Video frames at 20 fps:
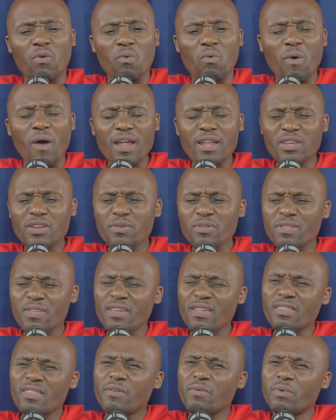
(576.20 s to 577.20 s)
What do you
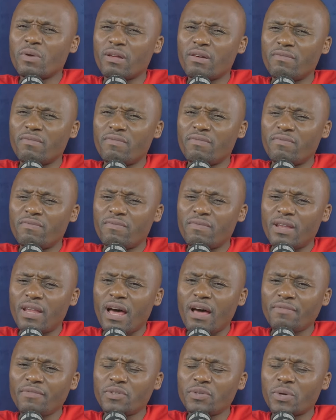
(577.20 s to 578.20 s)
think they would have
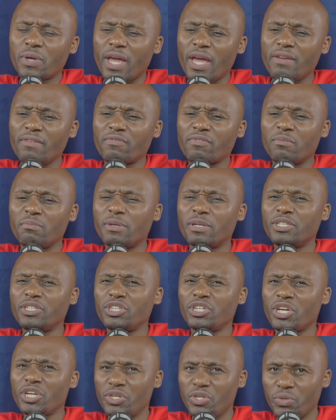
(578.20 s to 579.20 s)
loved to gain from the
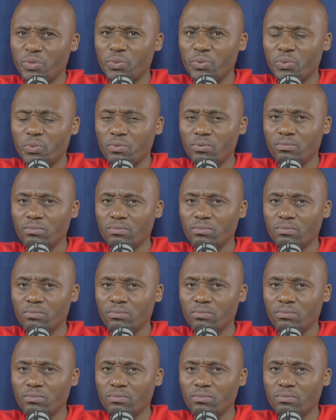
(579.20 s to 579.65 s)
GNU?